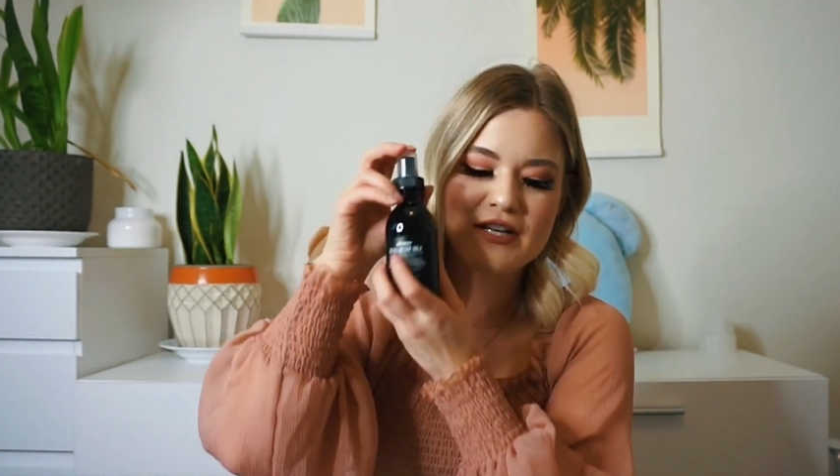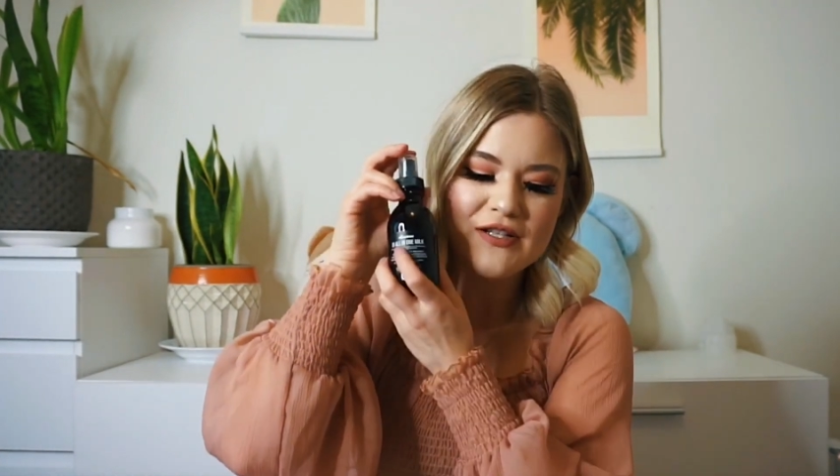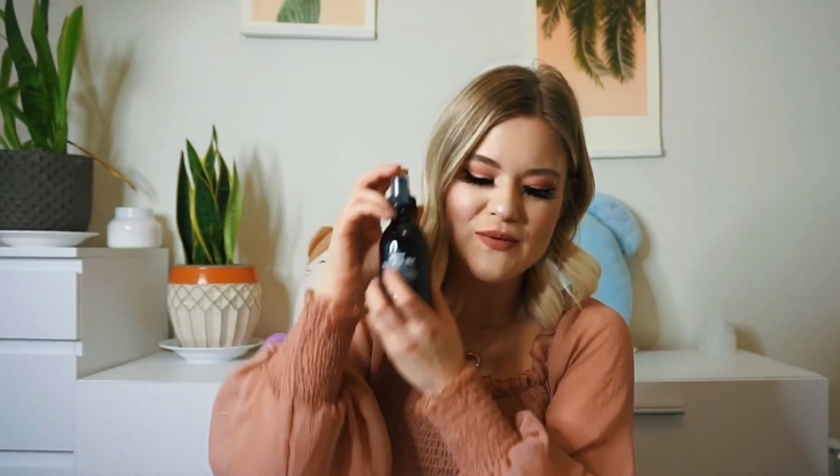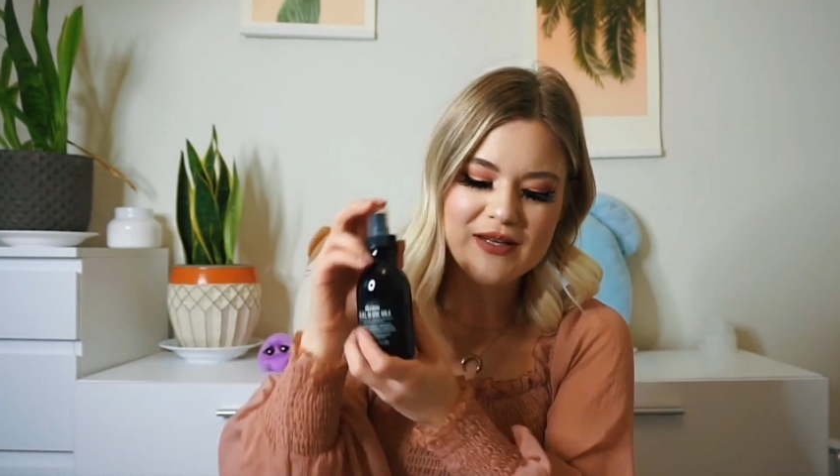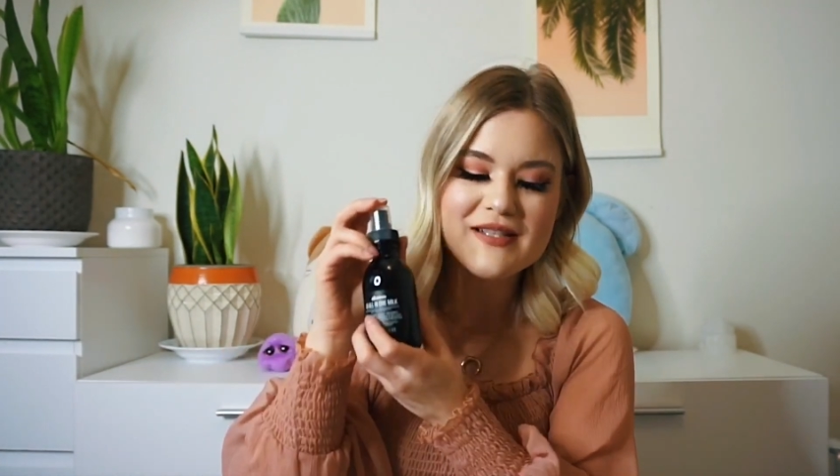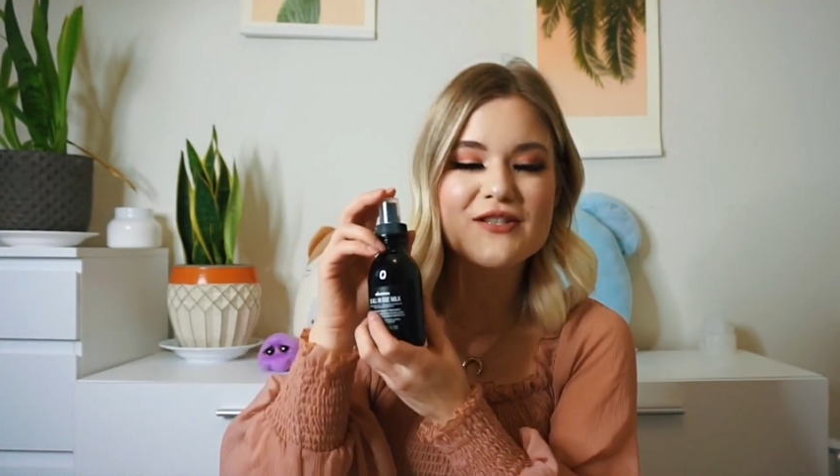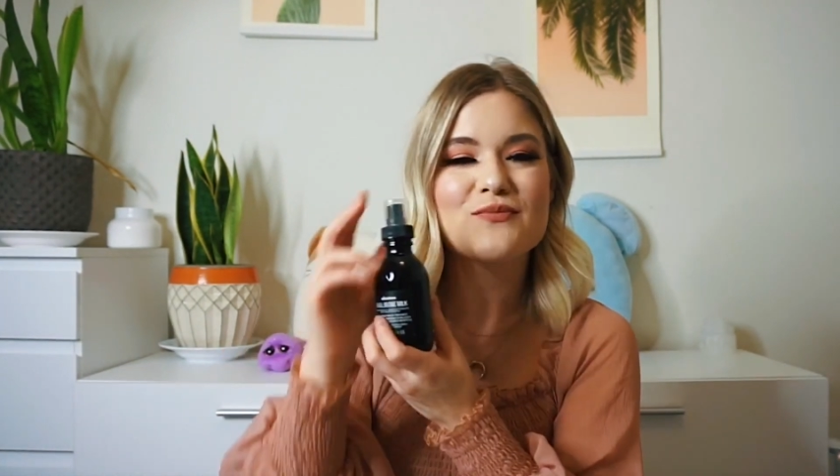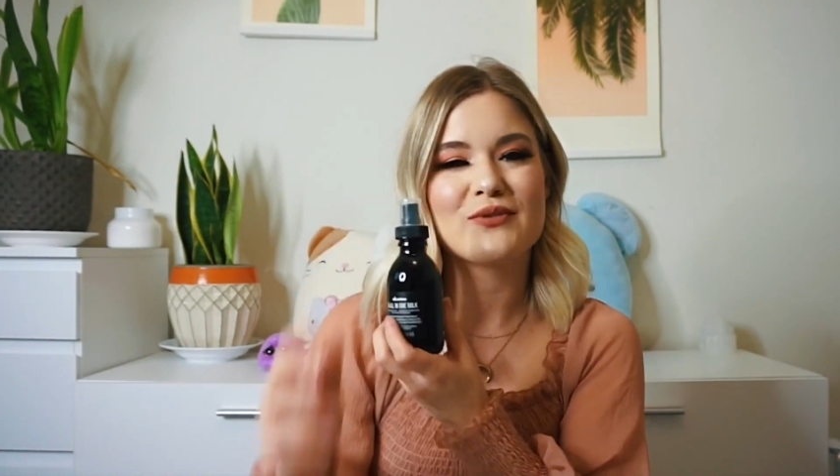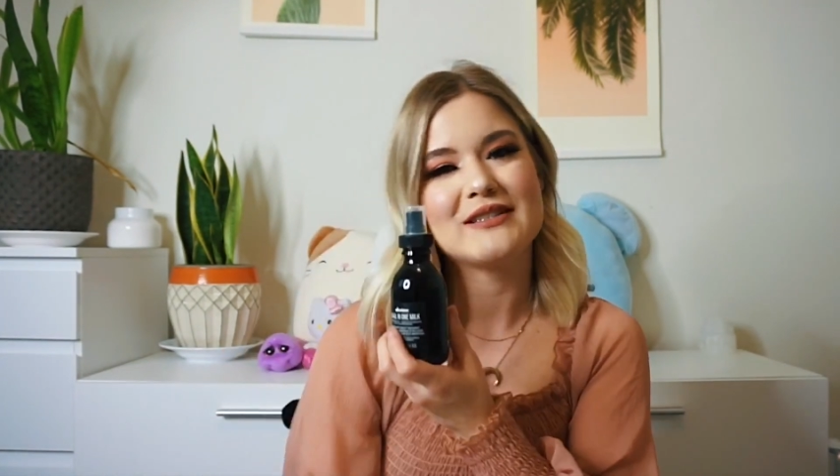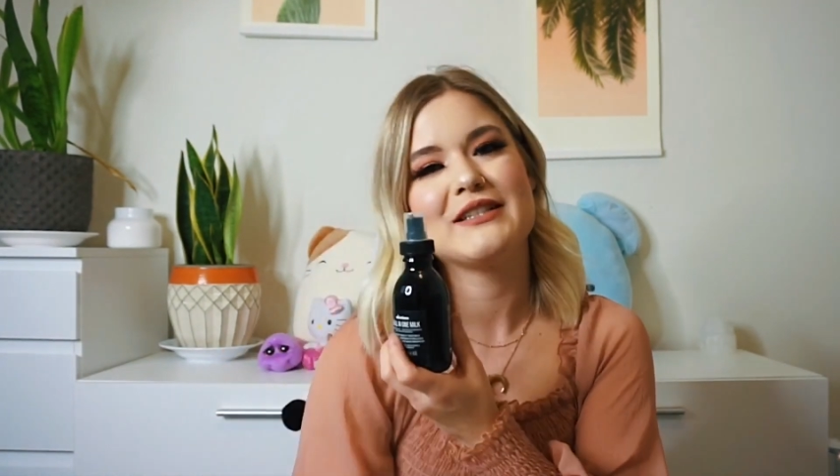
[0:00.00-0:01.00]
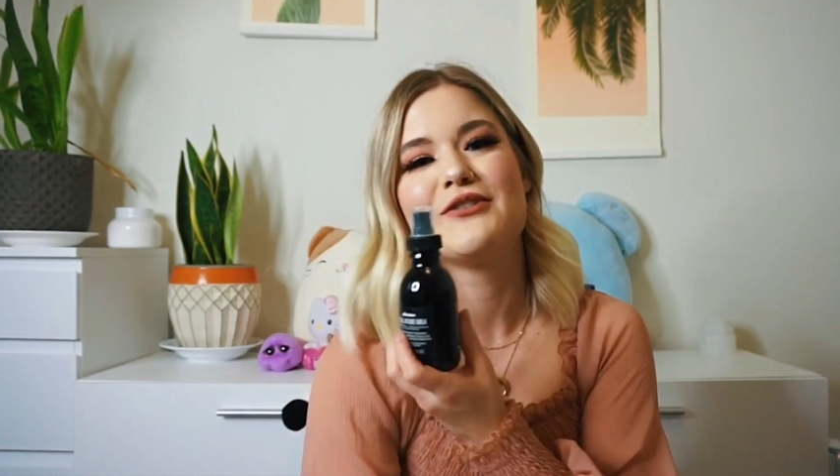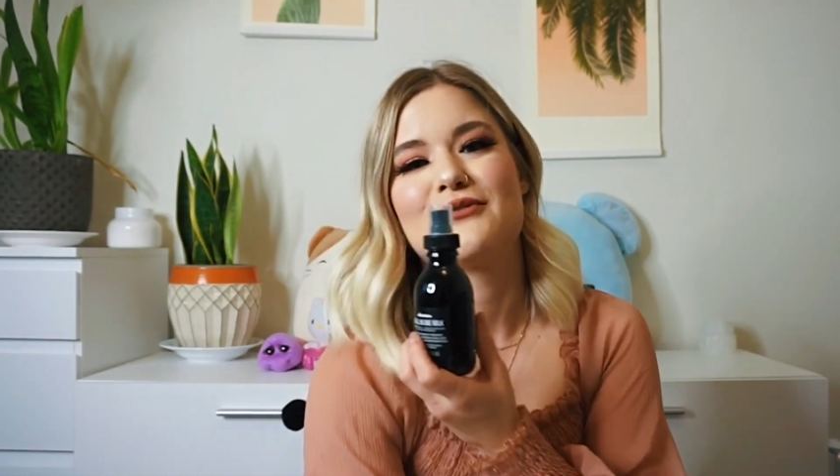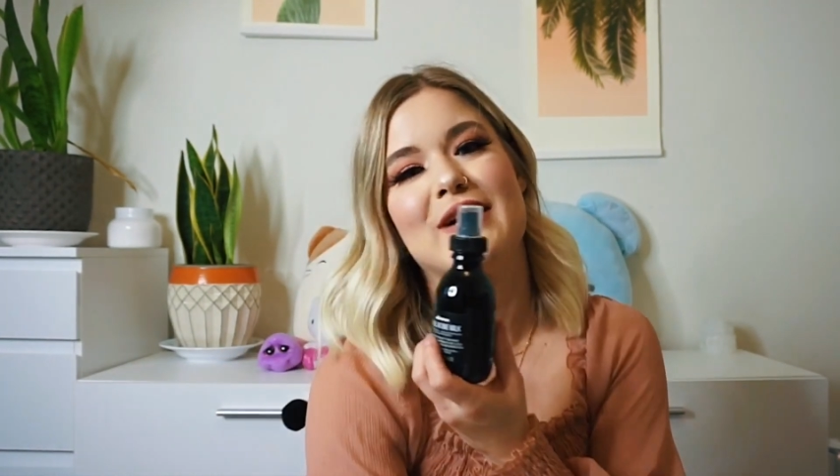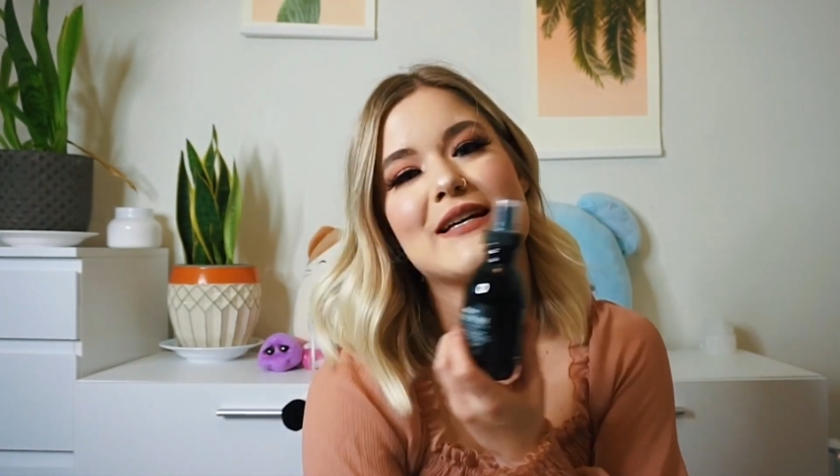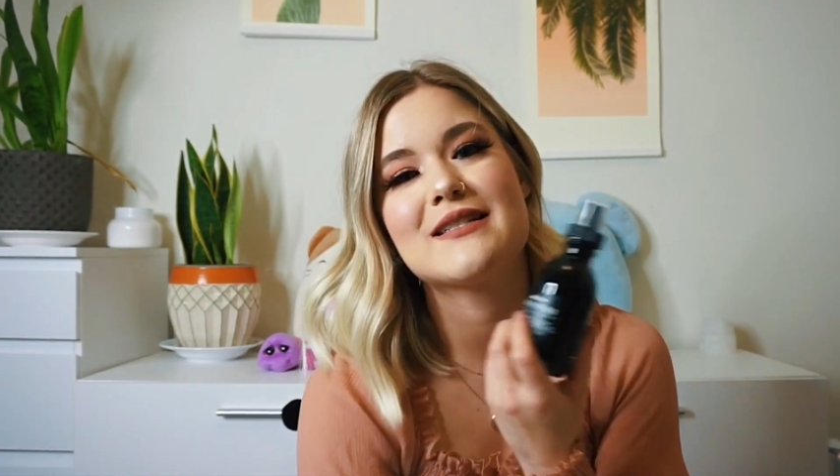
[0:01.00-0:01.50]
So this is really
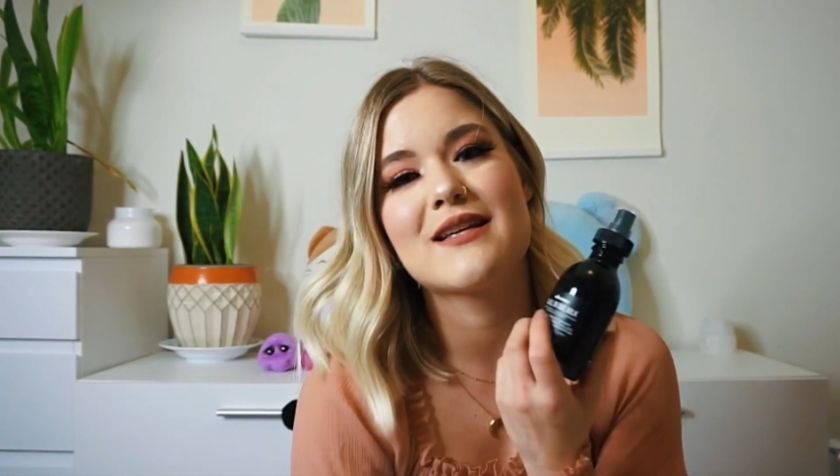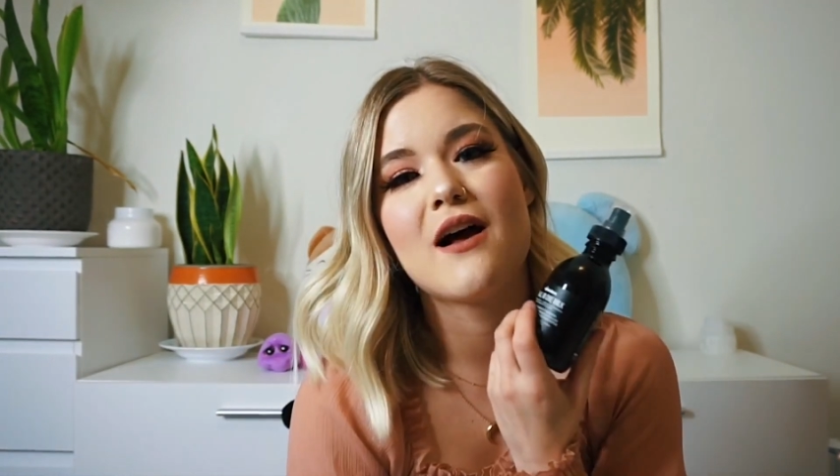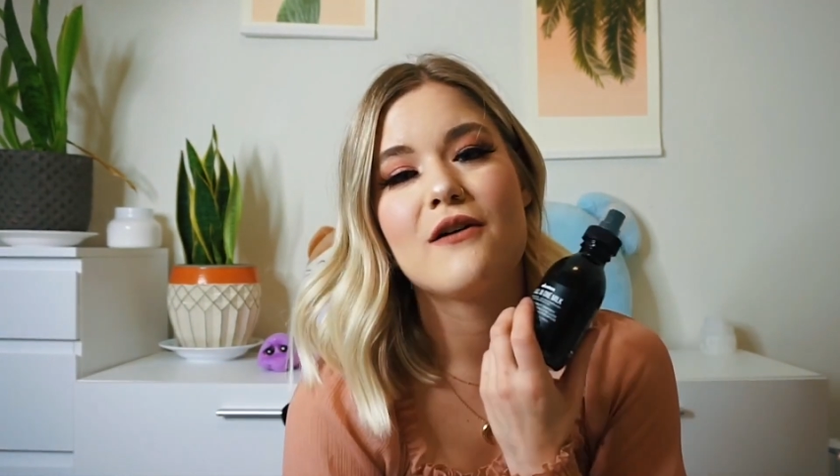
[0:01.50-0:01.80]
great